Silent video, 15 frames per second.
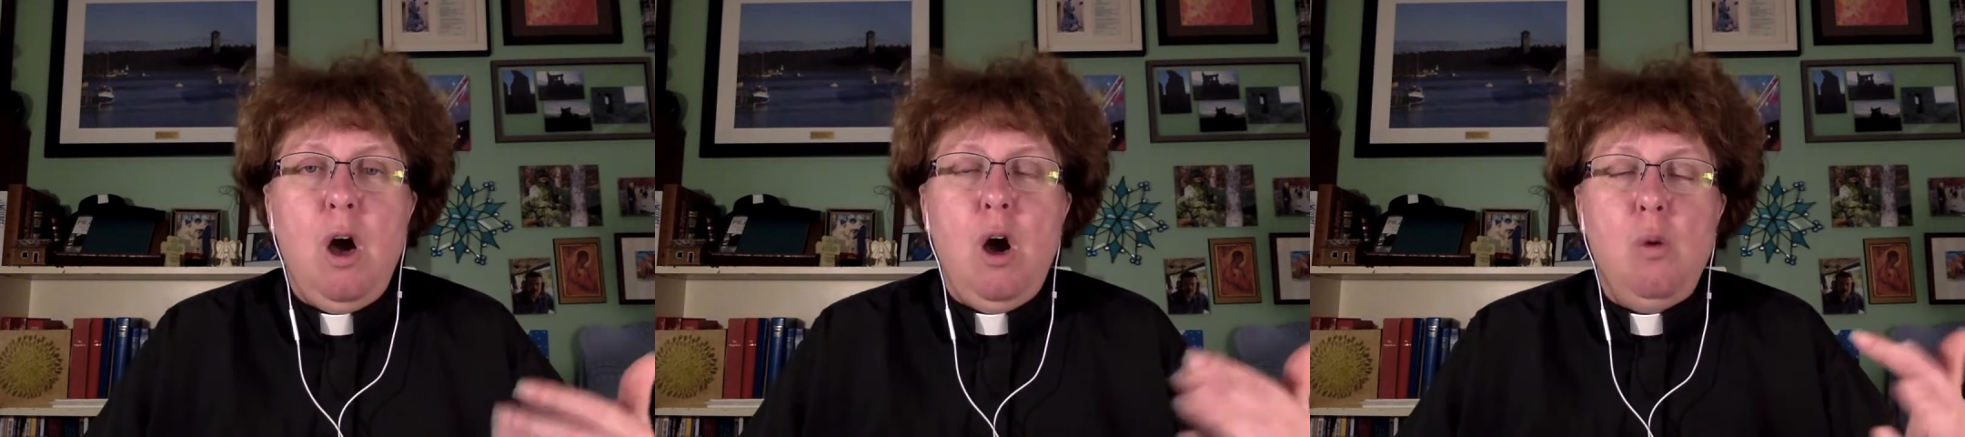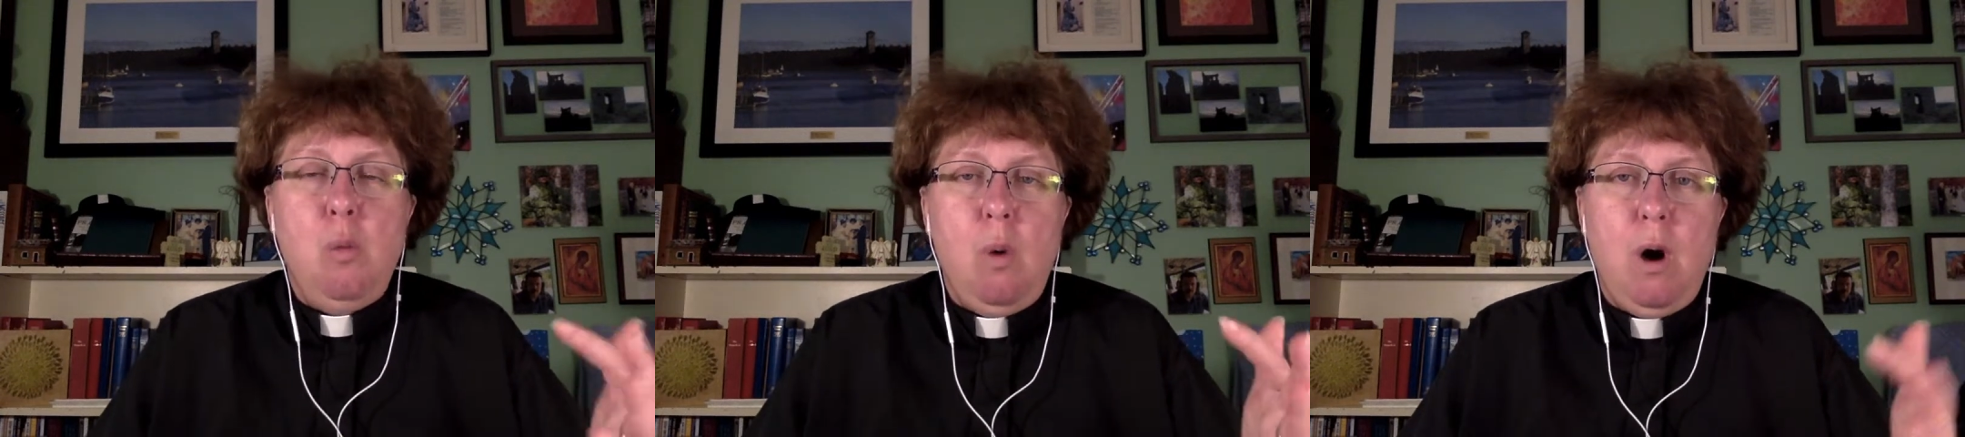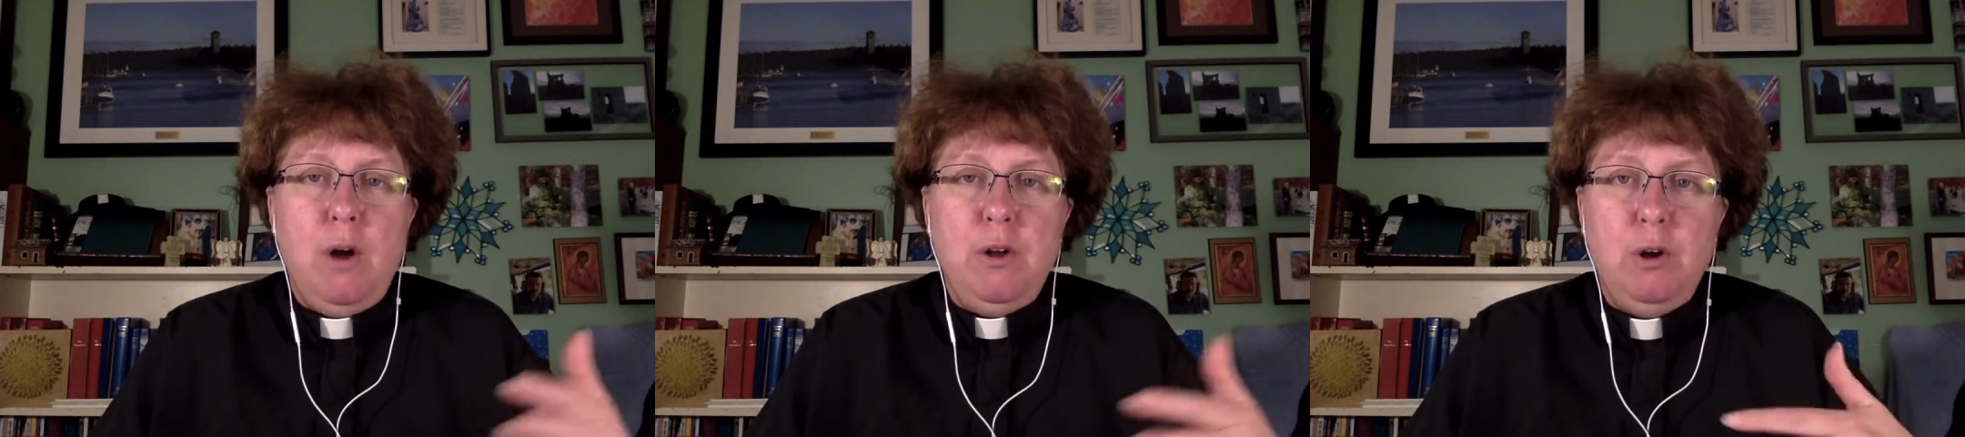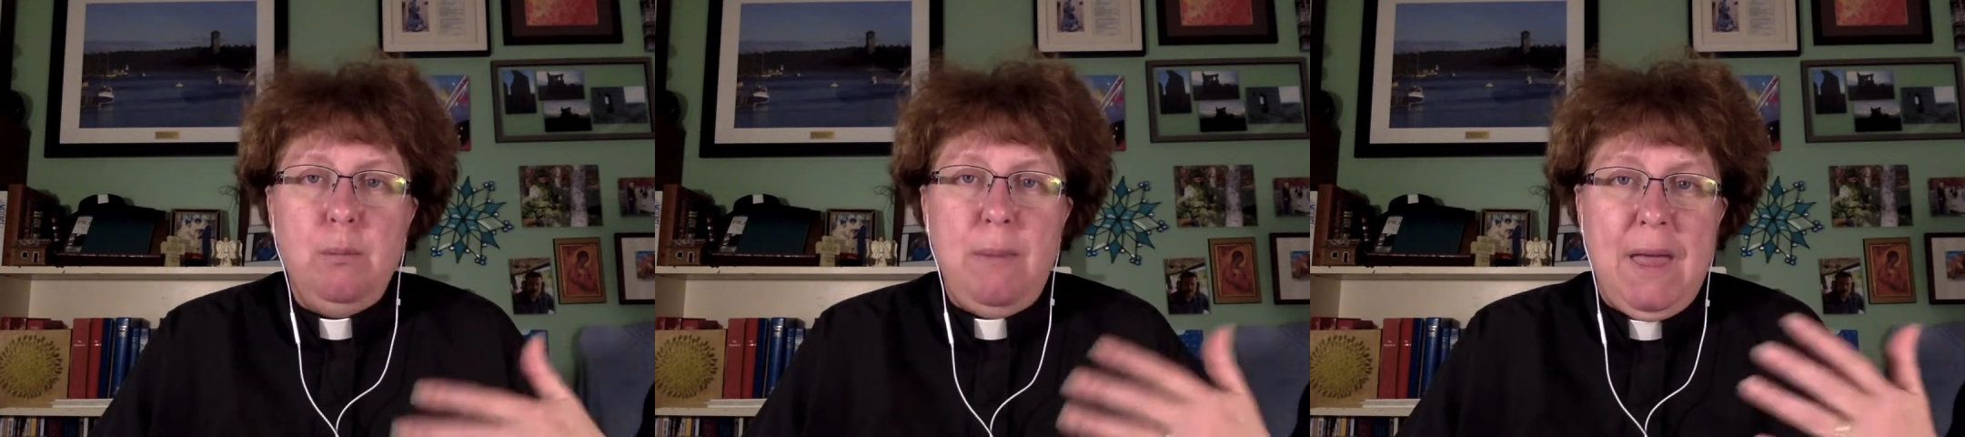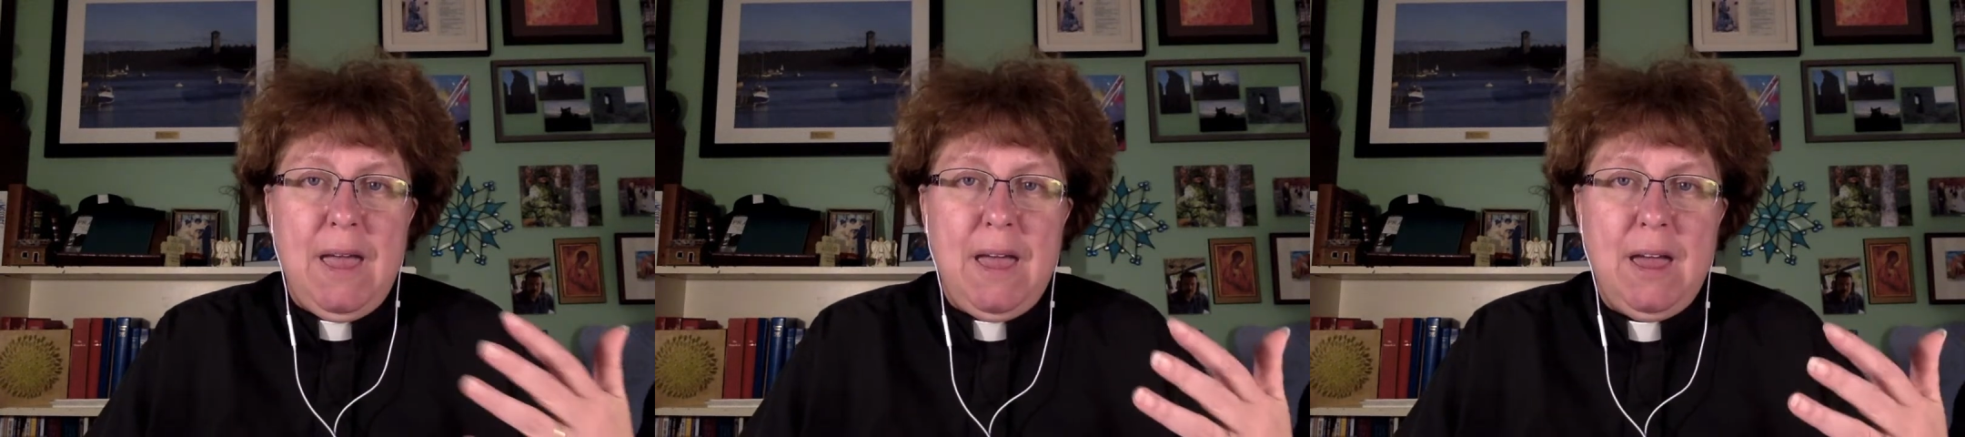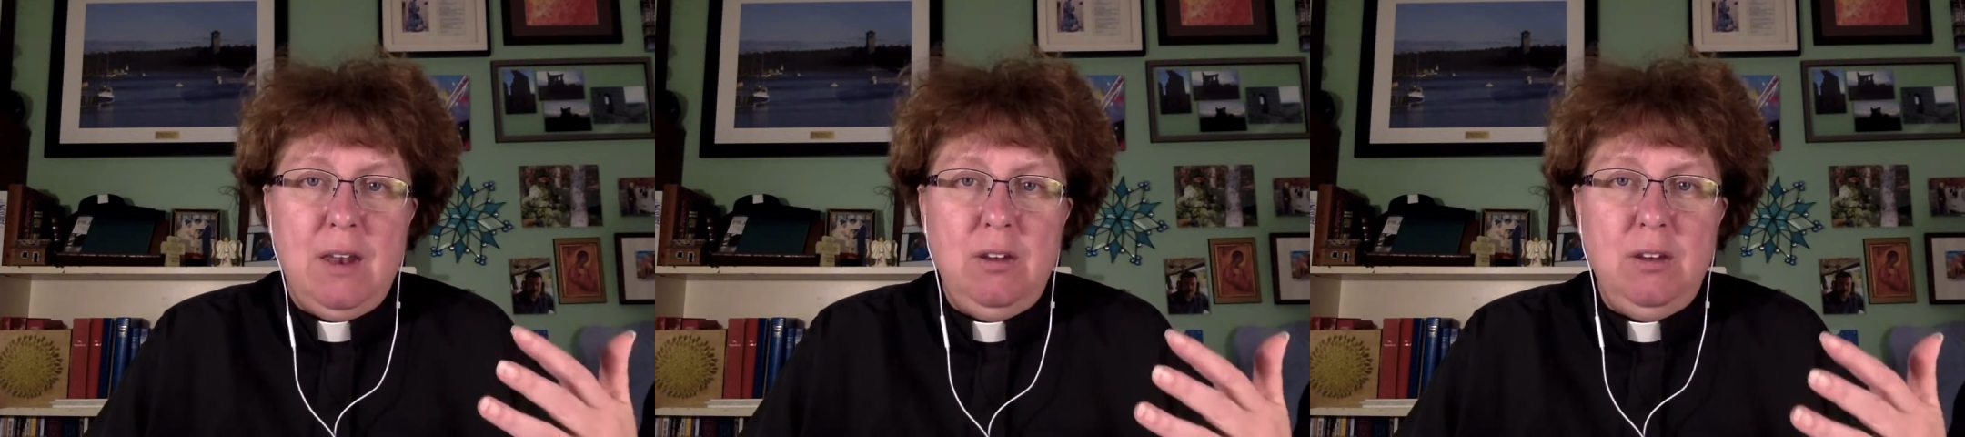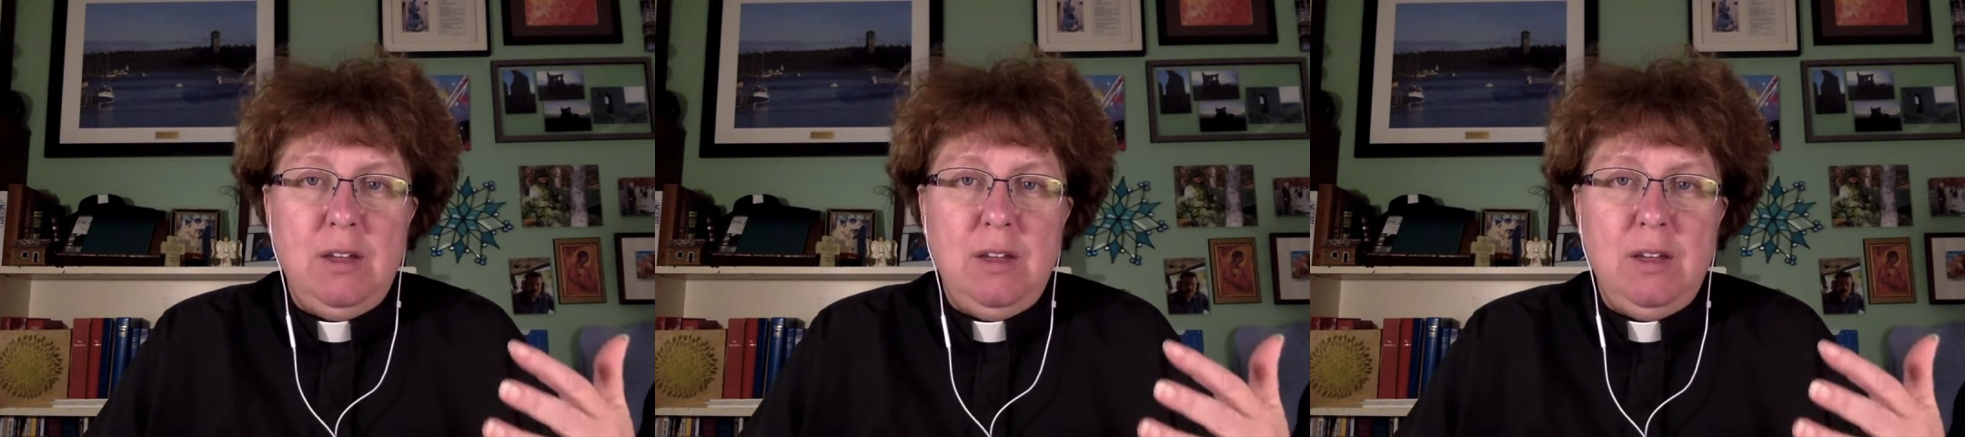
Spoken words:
a water ban.